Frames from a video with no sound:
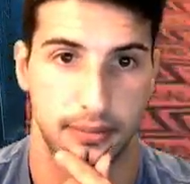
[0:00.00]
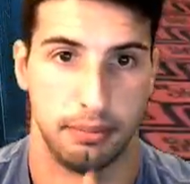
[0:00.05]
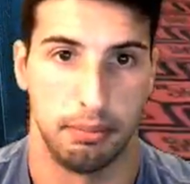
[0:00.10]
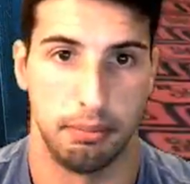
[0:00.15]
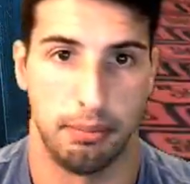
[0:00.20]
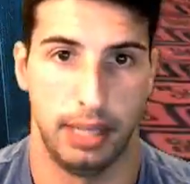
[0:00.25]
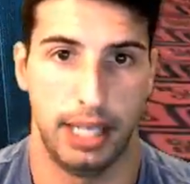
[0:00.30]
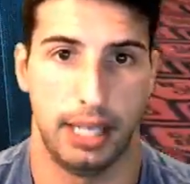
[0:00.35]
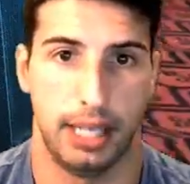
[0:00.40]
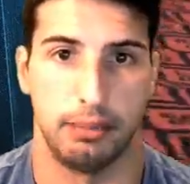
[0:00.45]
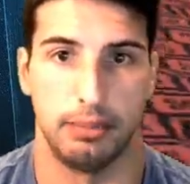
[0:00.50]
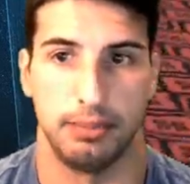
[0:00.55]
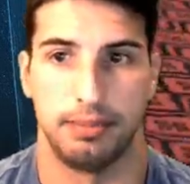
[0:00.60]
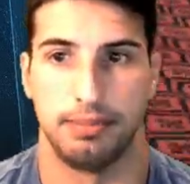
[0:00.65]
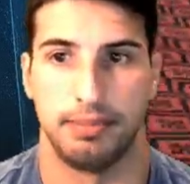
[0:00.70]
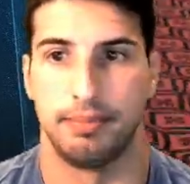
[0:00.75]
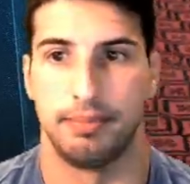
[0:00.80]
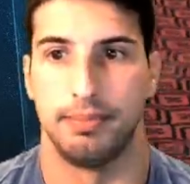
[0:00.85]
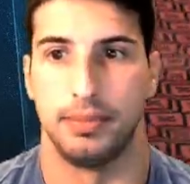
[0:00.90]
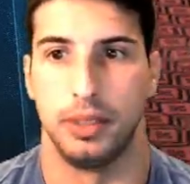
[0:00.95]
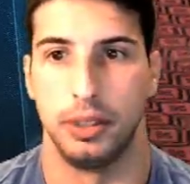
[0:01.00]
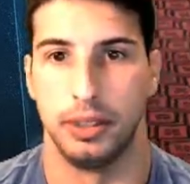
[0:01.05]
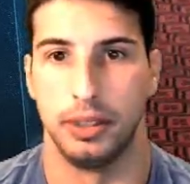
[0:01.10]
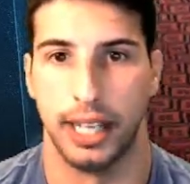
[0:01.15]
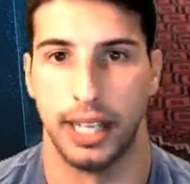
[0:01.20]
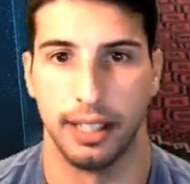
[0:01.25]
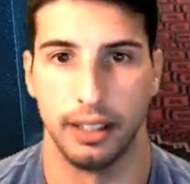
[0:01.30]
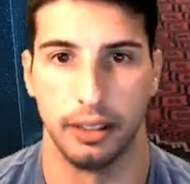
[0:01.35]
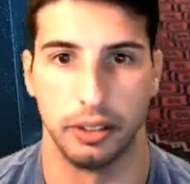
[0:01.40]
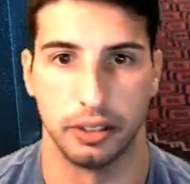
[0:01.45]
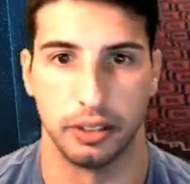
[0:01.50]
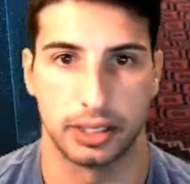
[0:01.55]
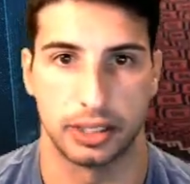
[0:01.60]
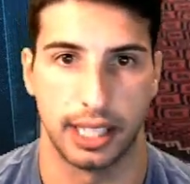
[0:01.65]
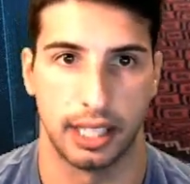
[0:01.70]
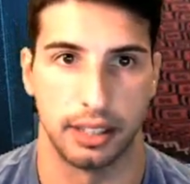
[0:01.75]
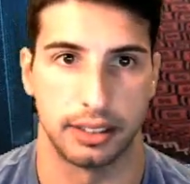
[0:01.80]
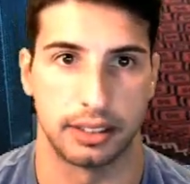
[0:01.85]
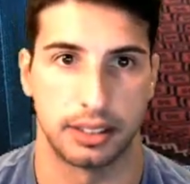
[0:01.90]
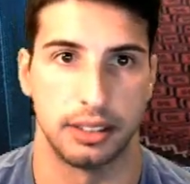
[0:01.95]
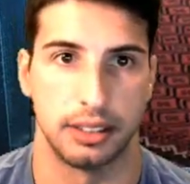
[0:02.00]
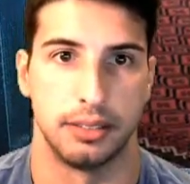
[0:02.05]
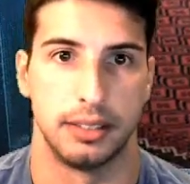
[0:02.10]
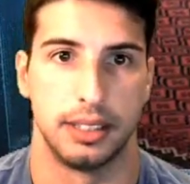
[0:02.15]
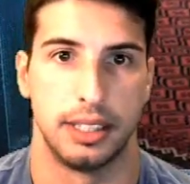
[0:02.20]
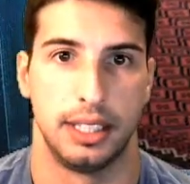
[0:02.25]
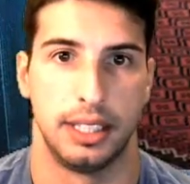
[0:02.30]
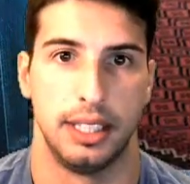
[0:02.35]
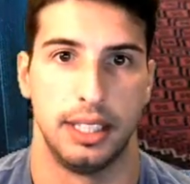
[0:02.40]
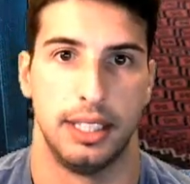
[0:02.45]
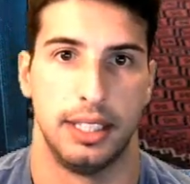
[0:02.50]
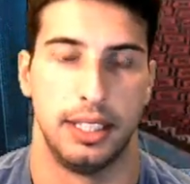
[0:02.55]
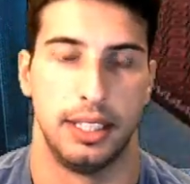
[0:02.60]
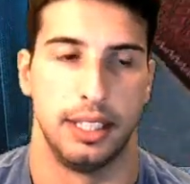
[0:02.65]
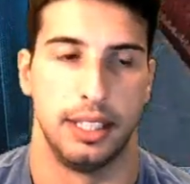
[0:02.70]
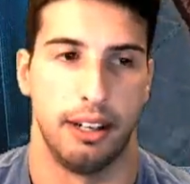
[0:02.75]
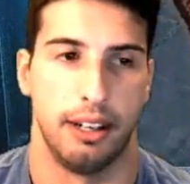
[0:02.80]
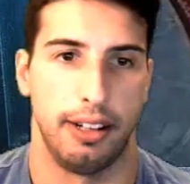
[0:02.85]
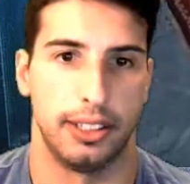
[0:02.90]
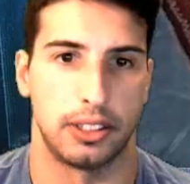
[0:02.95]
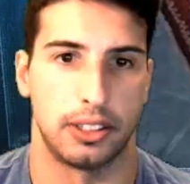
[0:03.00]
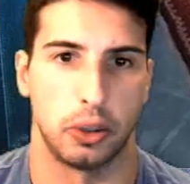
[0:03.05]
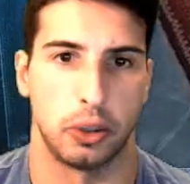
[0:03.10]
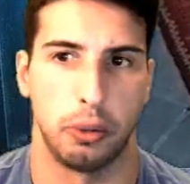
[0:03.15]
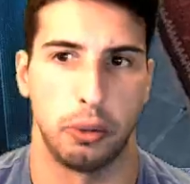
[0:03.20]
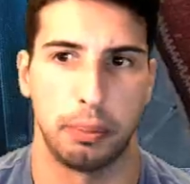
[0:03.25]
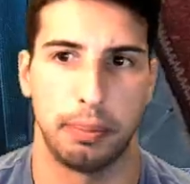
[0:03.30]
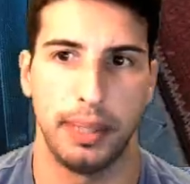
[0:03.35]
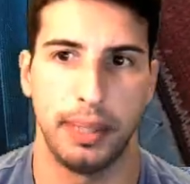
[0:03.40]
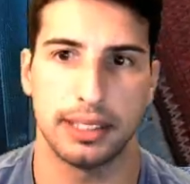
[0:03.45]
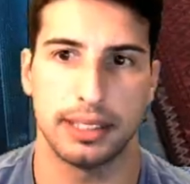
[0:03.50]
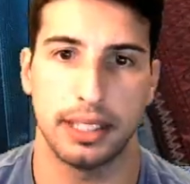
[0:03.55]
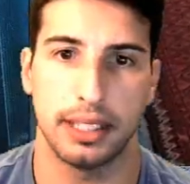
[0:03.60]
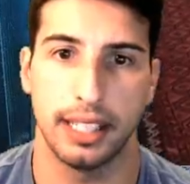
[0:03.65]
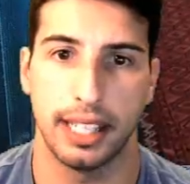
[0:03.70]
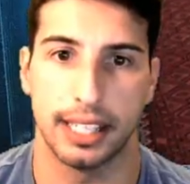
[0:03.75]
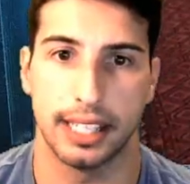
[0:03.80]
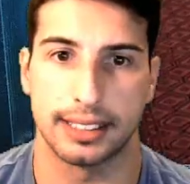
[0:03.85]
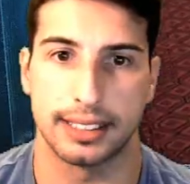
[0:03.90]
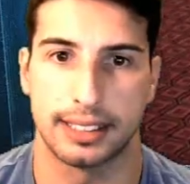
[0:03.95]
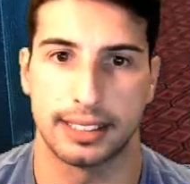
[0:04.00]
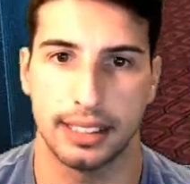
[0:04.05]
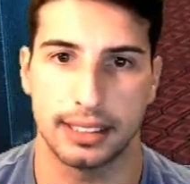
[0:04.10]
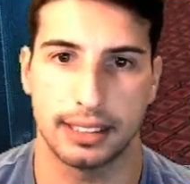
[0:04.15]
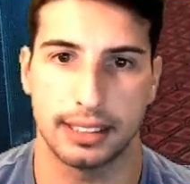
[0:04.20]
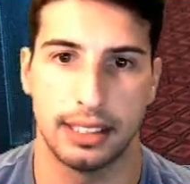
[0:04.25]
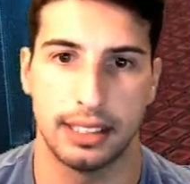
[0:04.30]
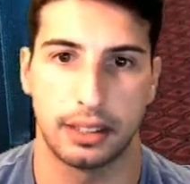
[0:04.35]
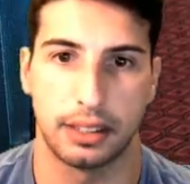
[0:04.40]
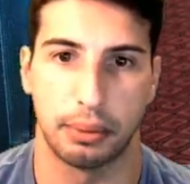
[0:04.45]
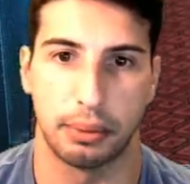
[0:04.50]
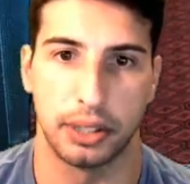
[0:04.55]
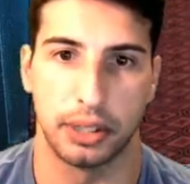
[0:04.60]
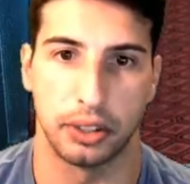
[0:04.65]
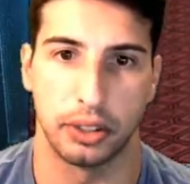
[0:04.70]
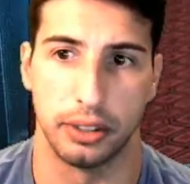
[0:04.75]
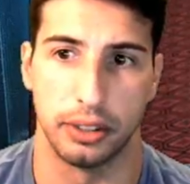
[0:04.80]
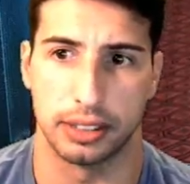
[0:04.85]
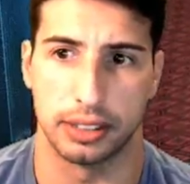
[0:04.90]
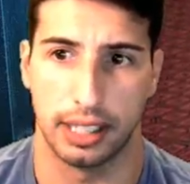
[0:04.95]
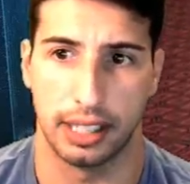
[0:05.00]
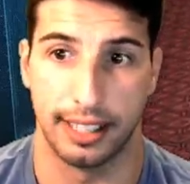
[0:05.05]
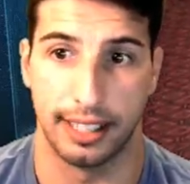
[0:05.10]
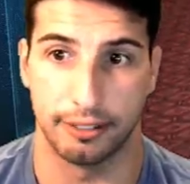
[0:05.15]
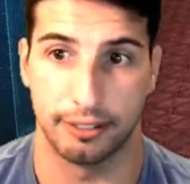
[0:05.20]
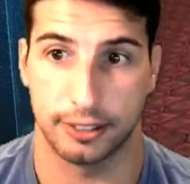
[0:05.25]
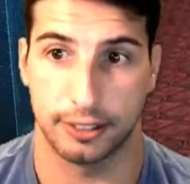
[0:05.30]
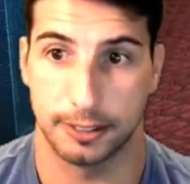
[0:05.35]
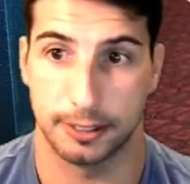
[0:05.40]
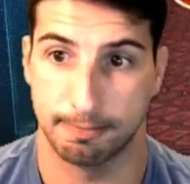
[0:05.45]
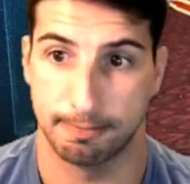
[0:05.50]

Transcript: Bam! You die, little skeleton. Alright, so we basically got 63 turns left.